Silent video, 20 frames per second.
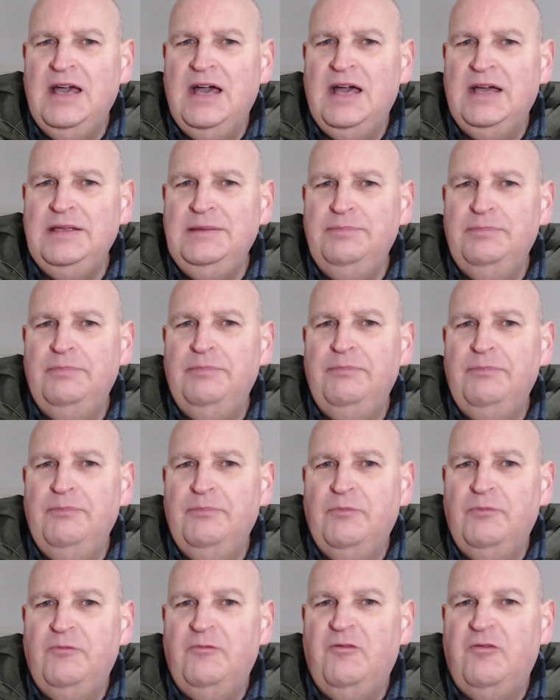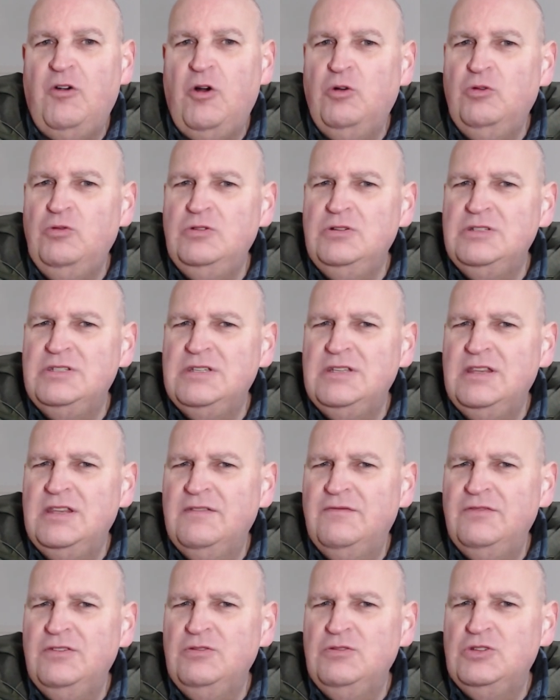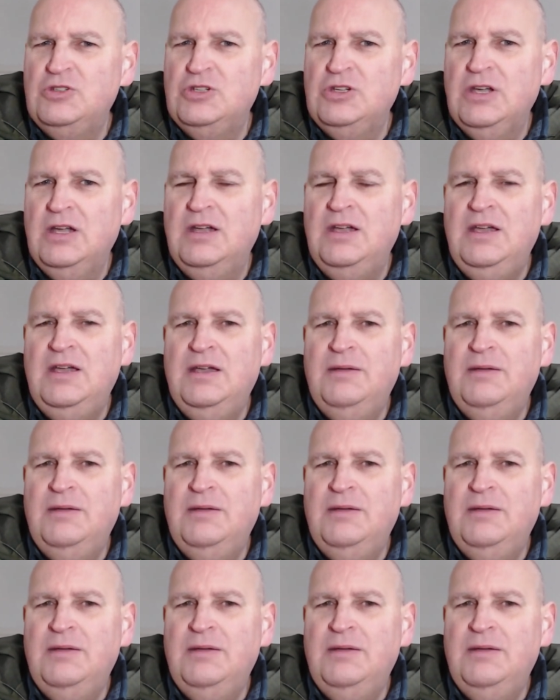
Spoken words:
iPhones in the future,